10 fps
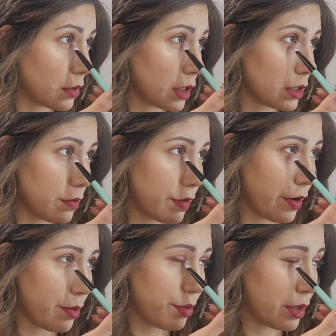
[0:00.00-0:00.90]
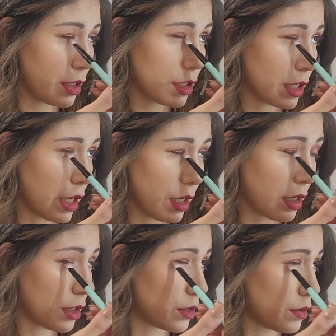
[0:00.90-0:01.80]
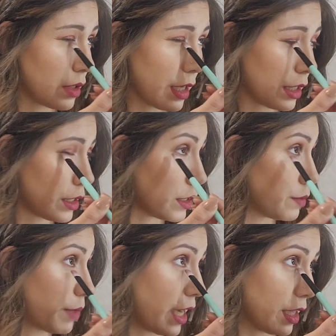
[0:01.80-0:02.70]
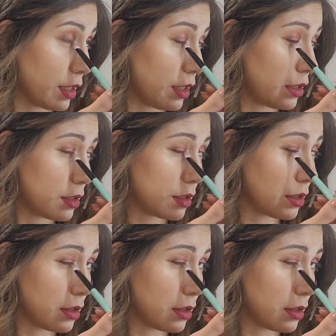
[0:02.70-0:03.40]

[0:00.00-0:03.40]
That's a very pretty shade. I do like this palette.